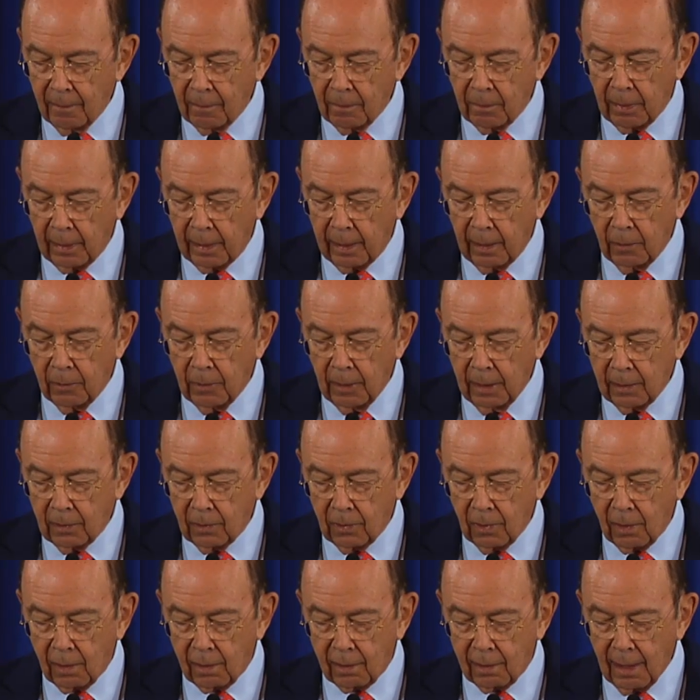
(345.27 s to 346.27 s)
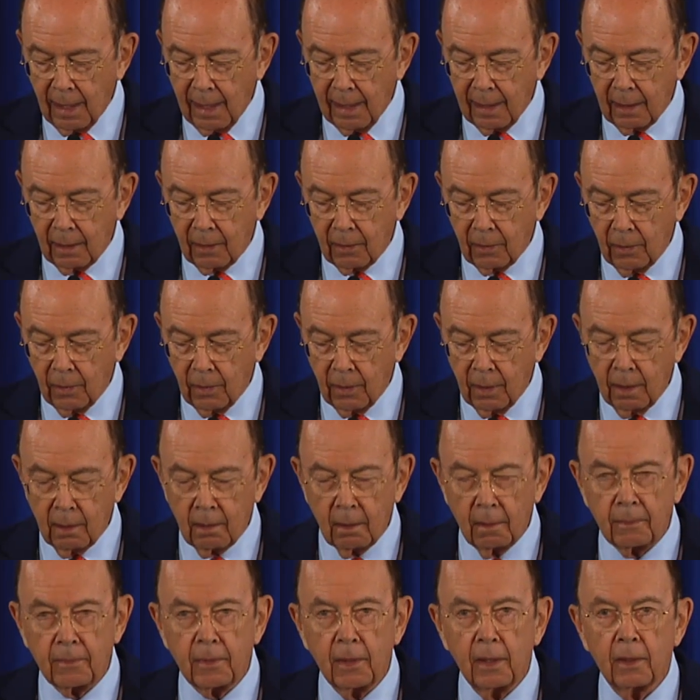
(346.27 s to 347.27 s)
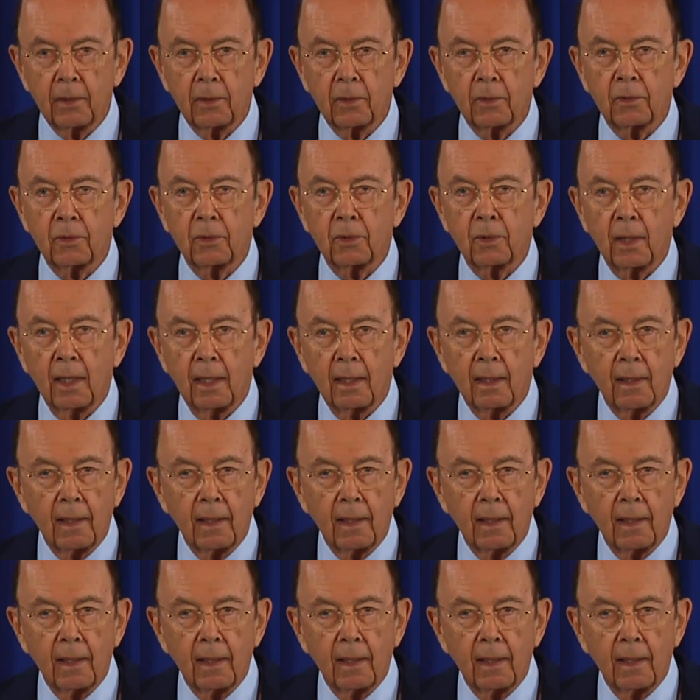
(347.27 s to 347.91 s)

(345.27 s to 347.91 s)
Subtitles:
but I want to thank all of those